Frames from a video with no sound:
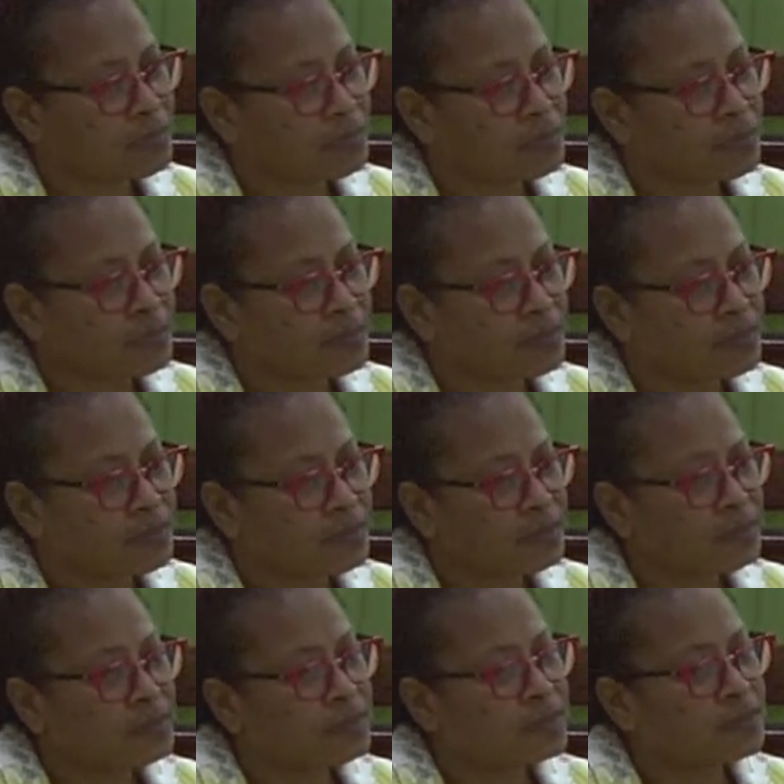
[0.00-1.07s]

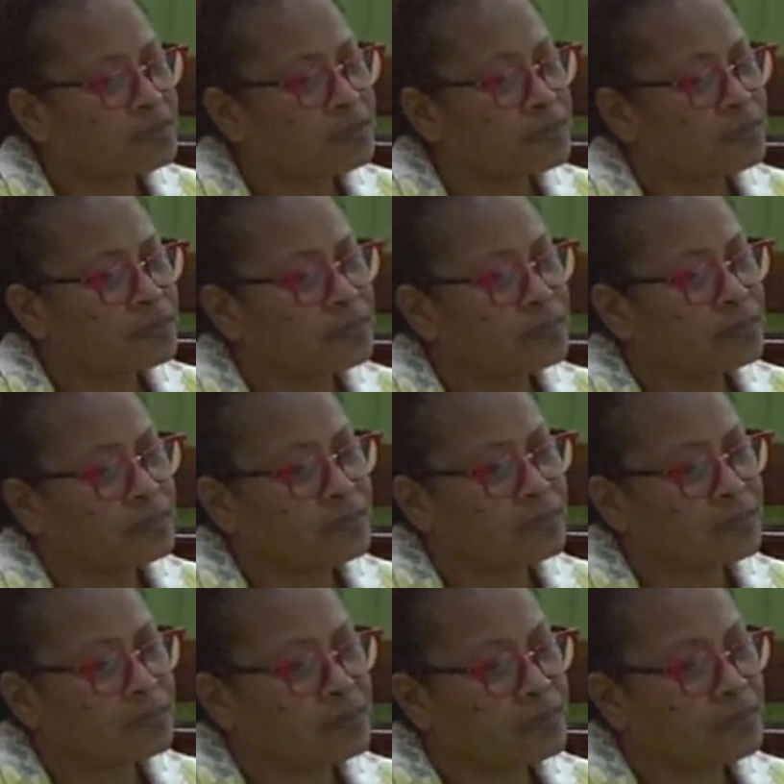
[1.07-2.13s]

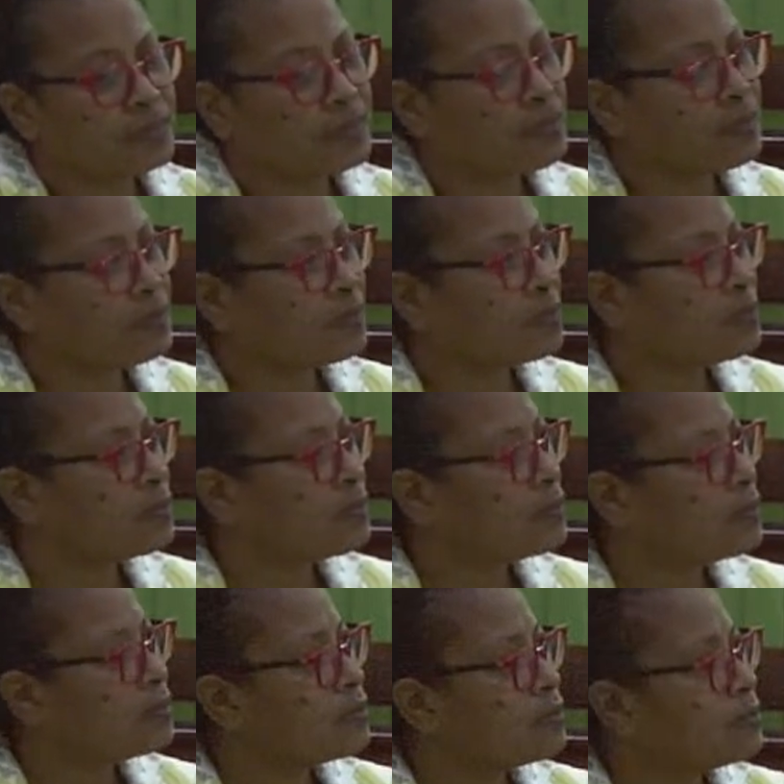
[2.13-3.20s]

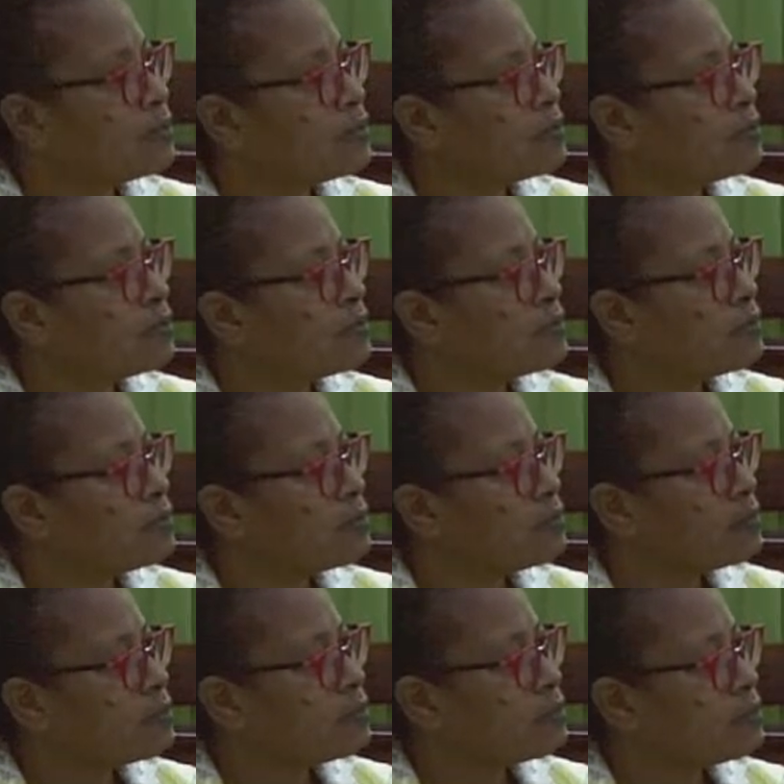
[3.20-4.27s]

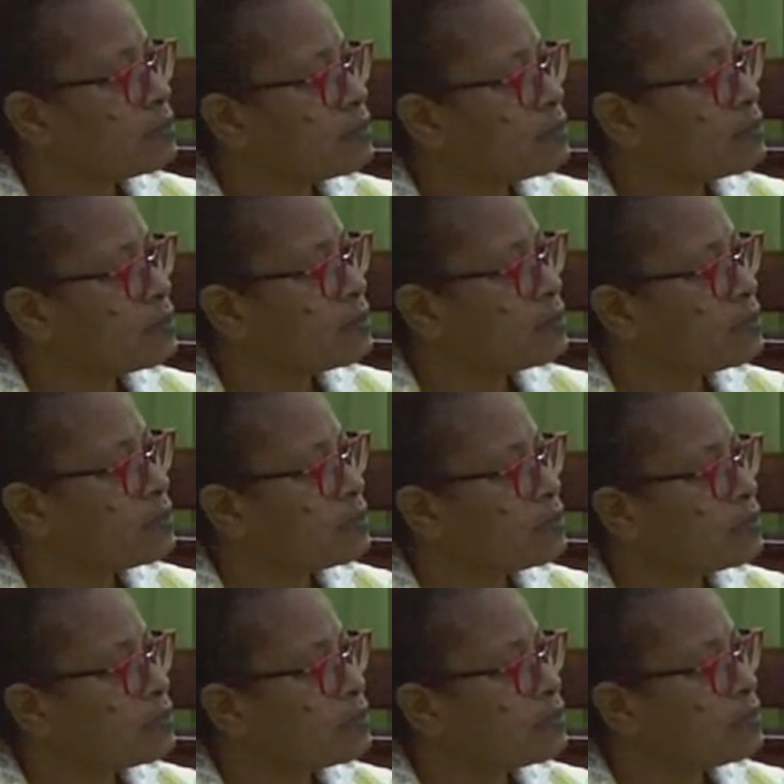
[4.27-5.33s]

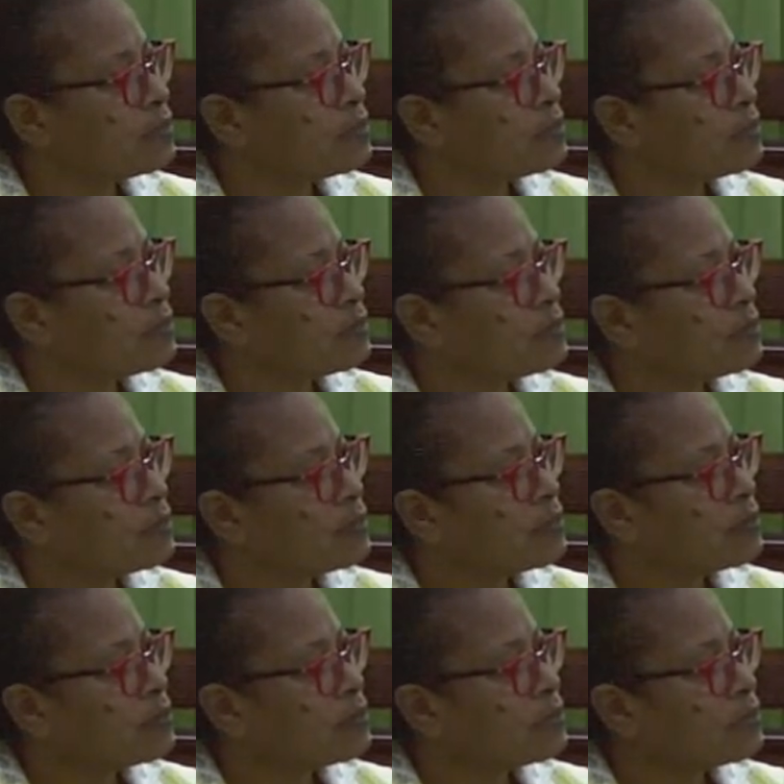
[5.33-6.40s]

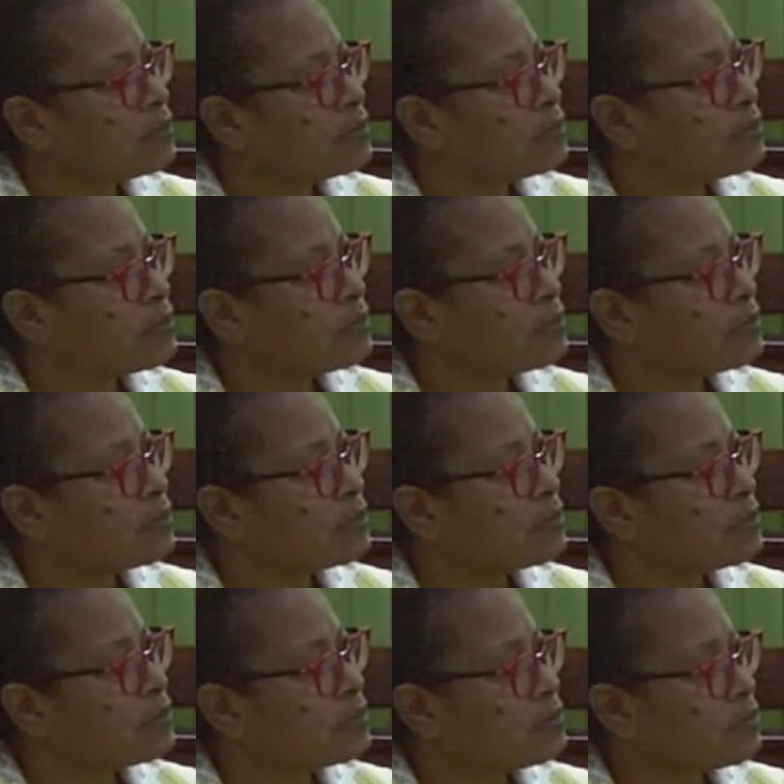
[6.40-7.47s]

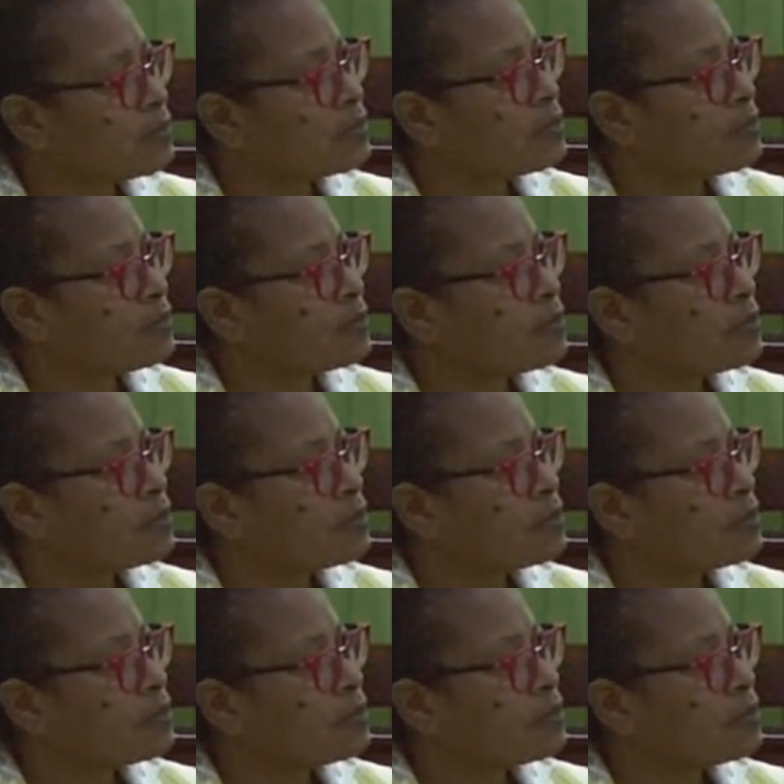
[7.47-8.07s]
The person shown says nothing.